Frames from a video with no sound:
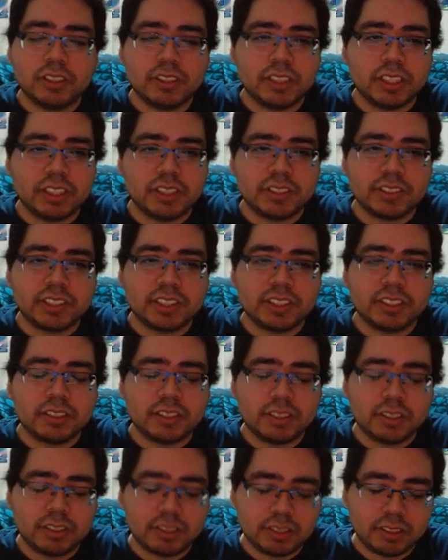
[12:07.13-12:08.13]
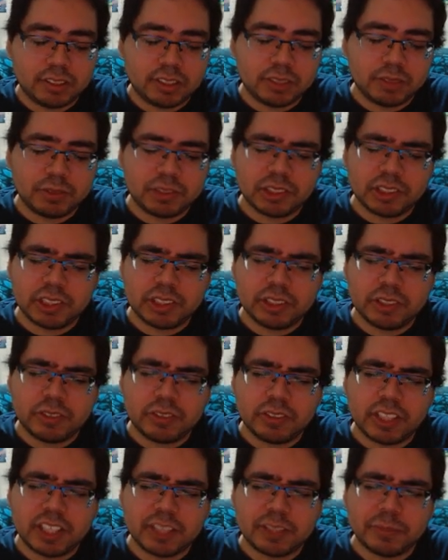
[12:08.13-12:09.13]
And I was like, I wish I had
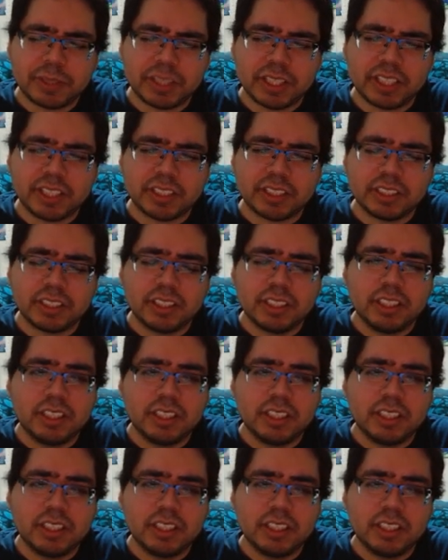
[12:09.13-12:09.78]
known that at the beginning.